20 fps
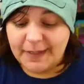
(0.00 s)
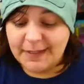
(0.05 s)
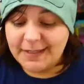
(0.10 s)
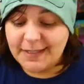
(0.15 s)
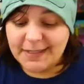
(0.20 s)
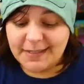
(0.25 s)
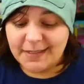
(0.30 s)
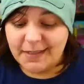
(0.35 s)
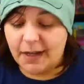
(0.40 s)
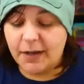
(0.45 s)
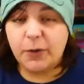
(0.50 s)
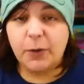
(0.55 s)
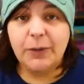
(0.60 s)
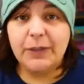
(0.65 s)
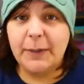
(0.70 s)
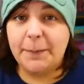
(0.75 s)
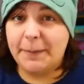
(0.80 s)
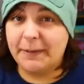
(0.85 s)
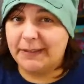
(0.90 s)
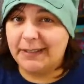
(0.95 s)
This is not
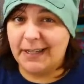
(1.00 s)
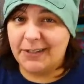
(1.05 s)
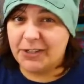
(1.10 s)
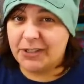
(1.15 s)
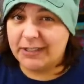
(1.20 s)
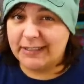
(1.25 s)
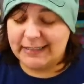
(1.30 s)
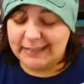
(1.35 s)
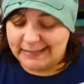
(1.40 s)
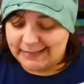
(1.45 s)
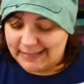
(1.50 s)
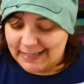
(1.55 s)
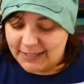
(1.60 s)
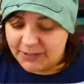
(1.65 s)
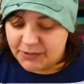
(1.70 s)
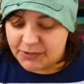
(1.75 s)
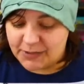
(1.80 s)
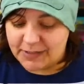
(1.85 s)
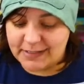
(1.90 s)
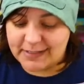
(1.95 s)
only potentially
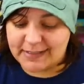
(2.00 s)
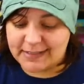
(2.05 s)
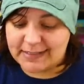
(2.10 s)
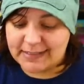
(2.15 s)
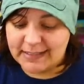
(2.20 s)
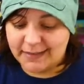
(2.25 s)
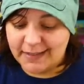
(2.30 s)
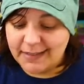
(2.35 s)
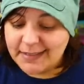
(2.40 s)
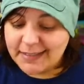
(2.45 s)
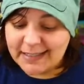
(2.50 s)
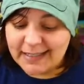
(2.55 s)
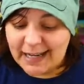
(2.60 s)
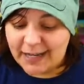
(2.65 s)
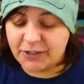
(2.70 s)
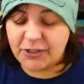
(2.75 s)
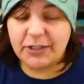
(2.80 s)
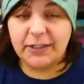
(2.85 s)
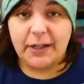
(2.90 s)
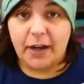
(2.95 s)
dangerous, this can
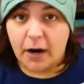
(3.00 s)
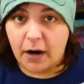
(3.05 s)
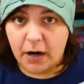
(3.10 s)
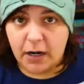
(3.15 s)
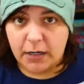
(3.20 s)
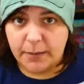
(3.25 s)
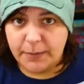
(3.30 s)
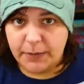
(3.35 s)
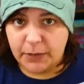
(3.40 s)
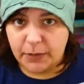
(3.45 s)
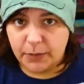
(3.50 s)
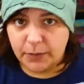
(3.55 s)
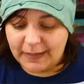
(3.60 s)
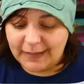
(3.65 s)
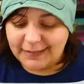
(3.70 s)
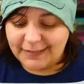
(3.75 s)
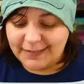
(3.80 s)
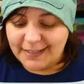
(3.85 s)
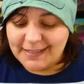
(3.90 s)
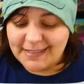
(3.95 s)
actually harm you.
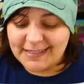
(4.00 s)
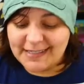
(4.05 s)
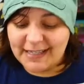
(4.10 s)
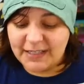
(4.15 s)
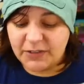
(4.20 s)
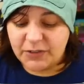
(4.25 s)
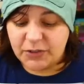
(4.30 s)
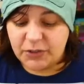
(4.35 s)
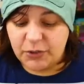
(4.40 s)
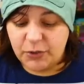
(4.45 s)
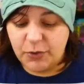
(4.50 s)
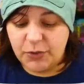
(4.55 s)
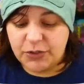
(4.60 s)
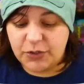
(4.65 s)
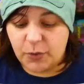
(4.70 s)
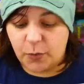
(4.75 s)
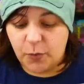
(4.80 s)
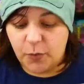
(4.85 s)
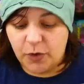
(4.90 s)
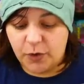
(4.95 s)
It does say to use
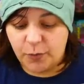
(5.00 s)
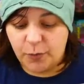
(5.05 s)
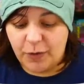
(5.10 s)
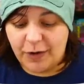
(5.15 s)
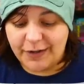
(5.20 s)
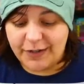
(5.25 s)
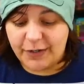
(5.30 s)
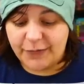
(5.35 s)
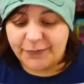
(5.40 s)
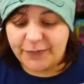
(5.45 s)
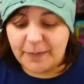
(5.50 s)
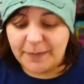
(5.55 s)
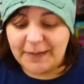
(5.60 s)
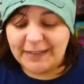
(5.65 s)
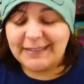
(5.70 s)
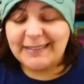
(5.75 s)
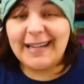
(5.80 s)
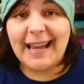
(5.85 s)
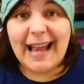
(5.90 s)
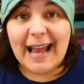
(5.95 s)
warm water from the
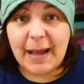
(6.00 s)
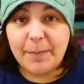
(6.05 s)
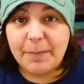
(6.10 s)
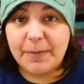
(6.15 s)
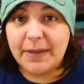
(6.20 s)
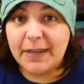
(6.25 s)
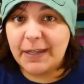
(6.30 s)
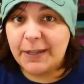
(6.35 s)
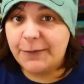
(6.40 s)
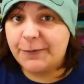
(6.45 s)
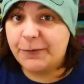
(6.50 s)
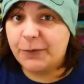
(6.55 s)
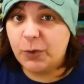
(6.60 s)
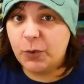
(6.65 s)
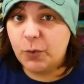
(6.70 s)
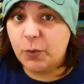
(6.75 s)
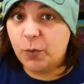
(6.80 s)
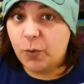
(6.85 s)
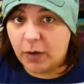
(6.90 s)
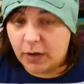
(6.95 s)
tap if you
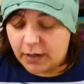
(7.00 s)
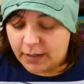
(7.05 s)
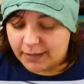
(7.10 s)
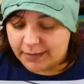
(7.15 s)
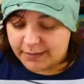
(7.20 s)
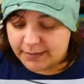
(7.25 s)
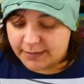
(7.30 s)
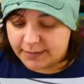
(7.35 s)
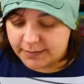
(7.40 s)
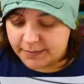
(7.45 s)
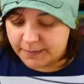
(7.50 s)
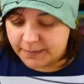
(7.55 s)
want.